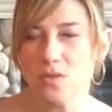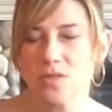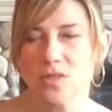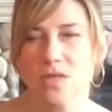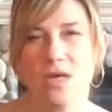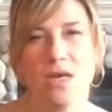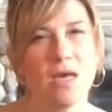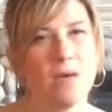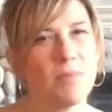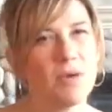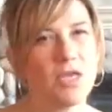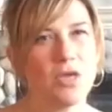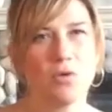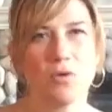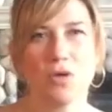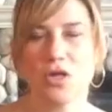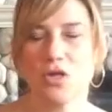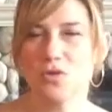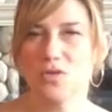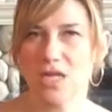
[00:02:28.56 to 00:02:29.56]
but you can use
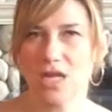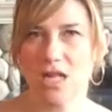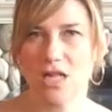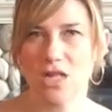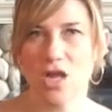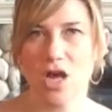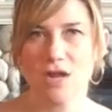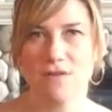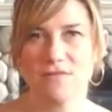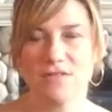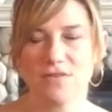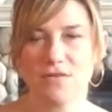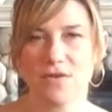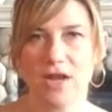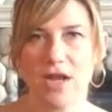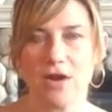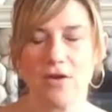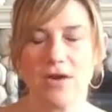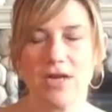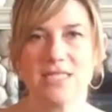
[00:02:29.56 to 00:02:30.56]
it in a lot of different
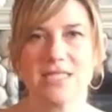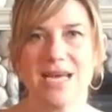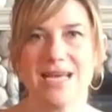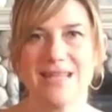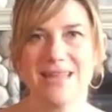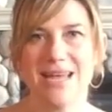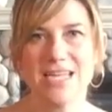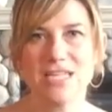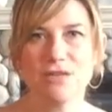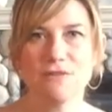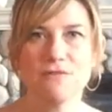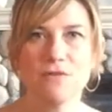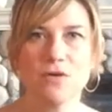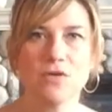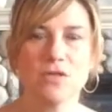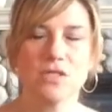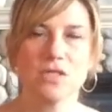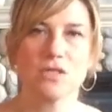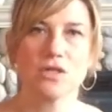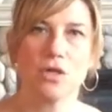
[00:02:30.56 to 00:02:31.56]
areas. I like to focus on the
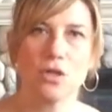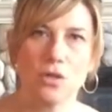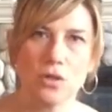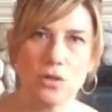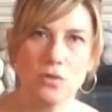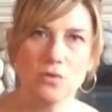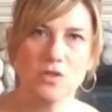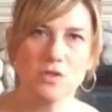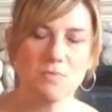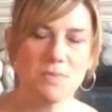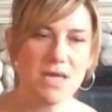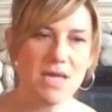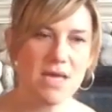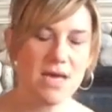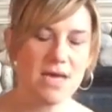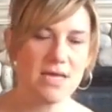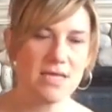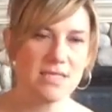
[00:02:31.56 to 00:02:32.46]
glutes because